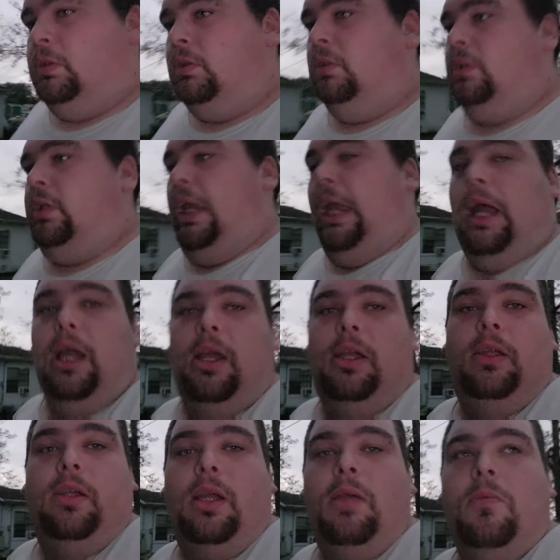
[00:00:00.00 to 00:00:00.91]
yeah,
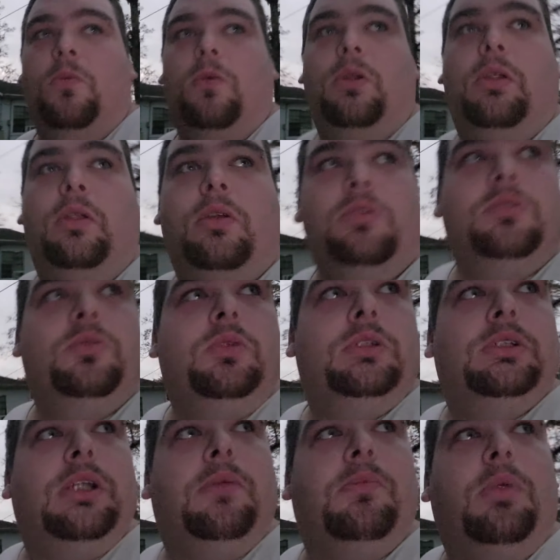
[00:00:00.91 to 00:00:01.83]
I'm one of those
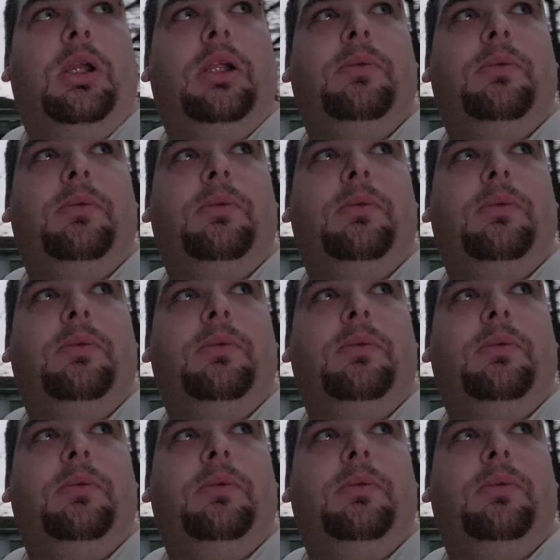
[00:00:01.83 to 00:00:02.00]
ones that bring